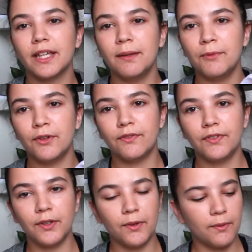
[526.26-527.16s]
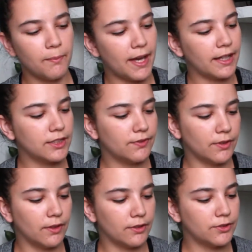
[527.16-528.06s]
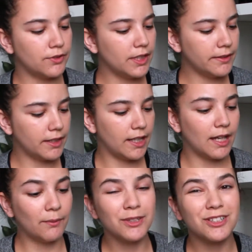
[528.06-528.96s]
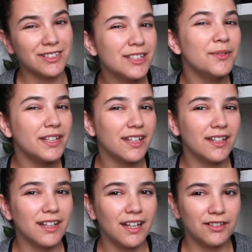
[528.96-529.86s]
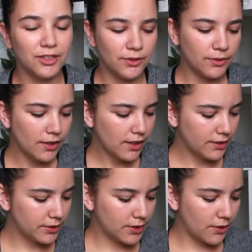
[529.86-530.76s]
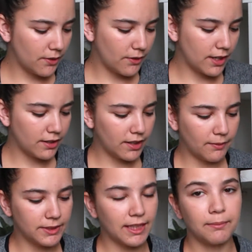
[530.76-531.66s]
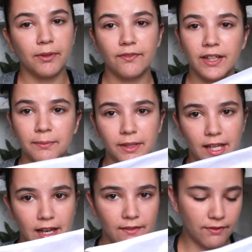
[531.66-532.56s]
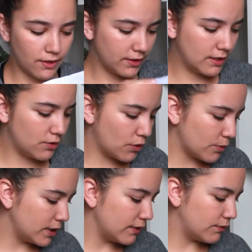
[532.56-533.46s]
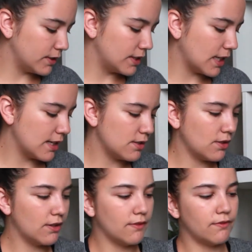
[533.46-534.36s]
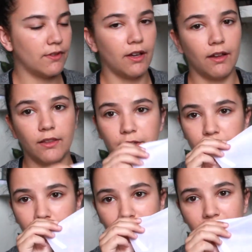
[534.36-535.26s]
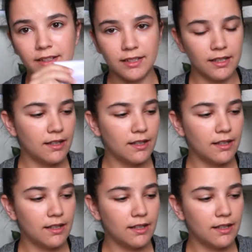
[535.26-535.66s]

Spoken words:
came with a few bags for laundry, and I was considering getting that too, so I thought that was like perfect. But they have 3 different sizes of laundry bags